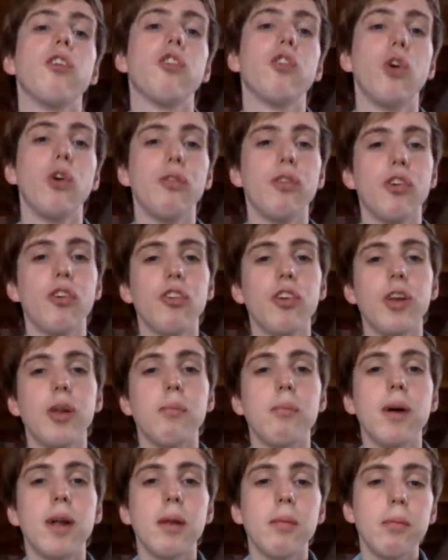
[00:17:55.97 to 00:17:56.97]
So often you see
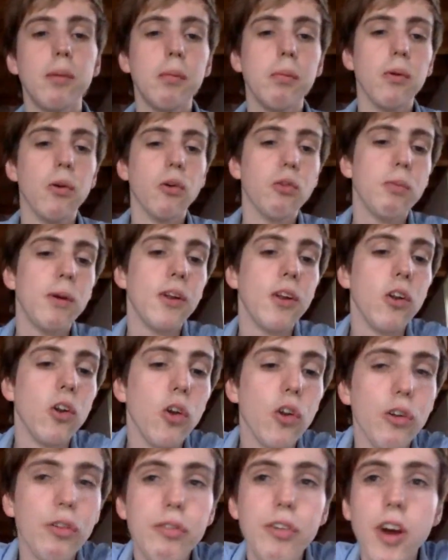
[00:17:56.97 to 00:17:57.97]
that many people spend a
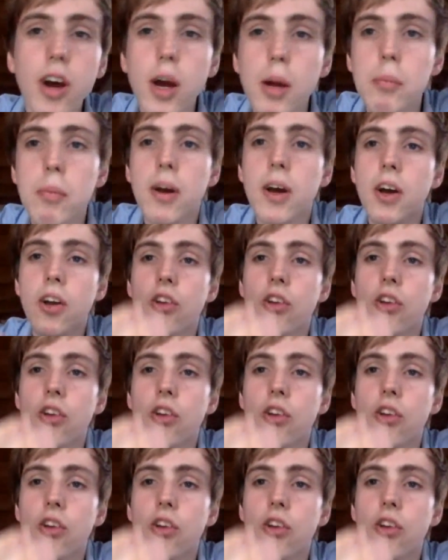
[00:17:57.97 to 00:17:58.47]
lot of time